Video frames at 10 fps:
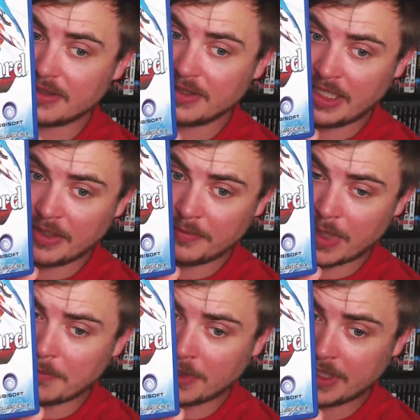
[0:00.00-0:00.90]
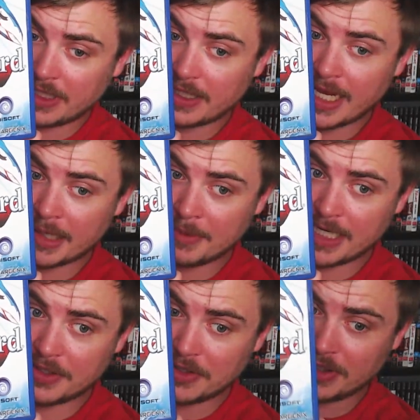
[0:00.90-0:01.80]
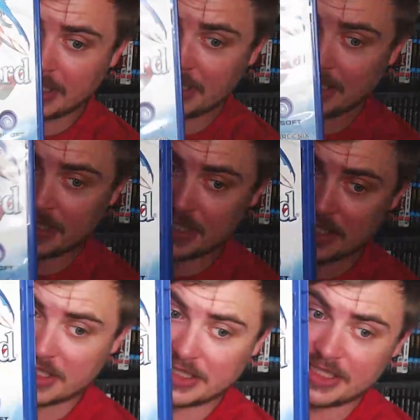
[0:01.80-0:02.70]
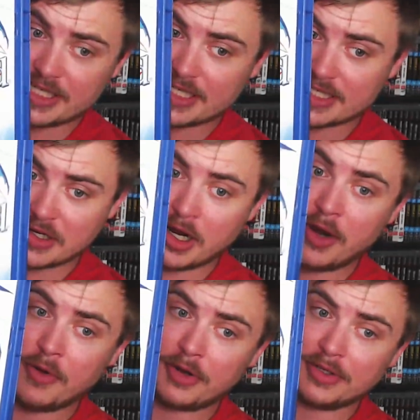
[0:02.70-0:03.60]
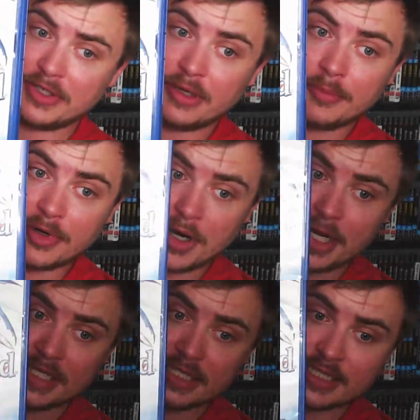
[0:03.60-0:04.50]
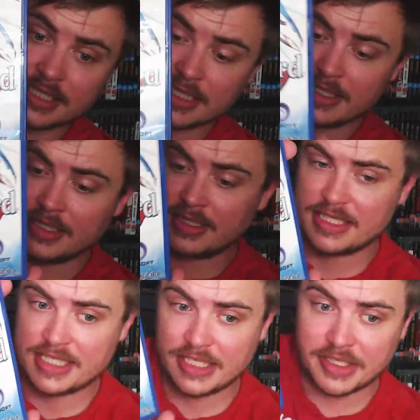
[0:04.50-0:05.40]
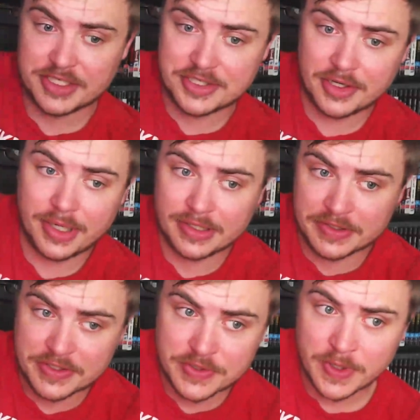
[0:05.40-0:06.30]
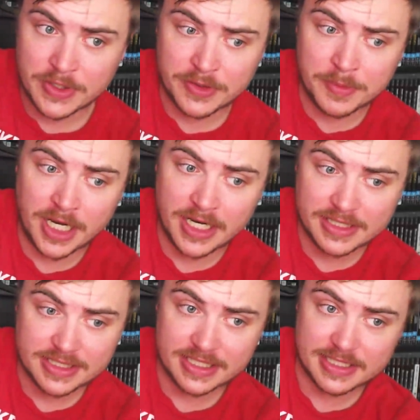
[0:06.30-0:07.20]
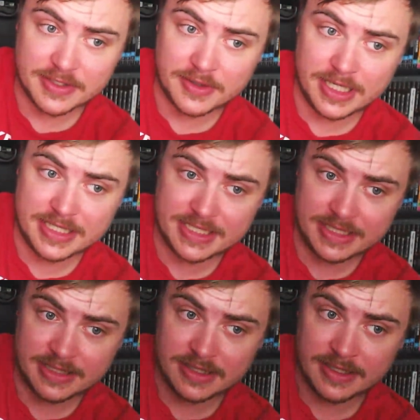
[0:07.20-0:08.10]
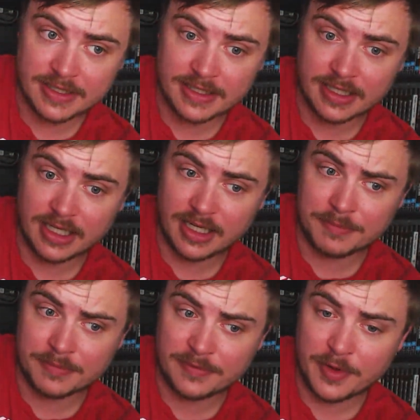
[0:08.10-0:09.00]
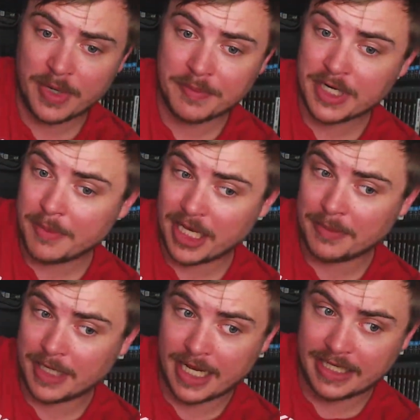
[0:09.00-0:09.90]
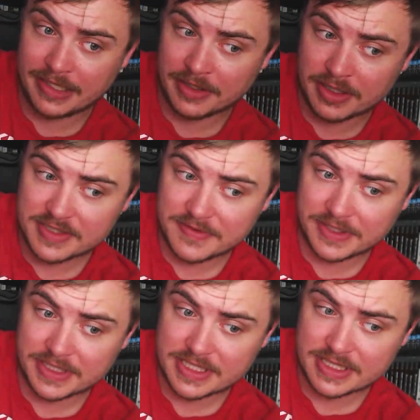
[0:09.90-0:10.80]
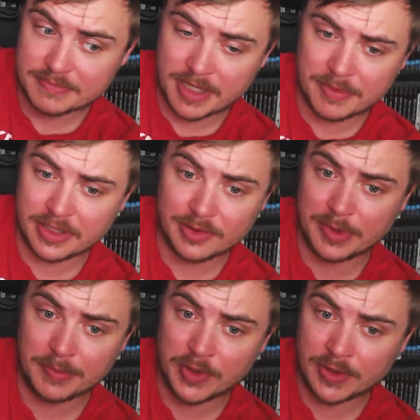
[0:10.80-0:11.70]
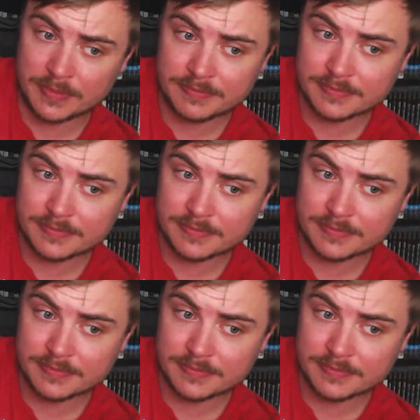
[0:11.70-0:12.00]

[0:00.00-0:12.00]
Nier Replicant came out earlier this year, this has skyrocketed in price. This now goes to around the 200 mark, so that's crazy. From memory, I paid about $80 for this, maybe a little bit more.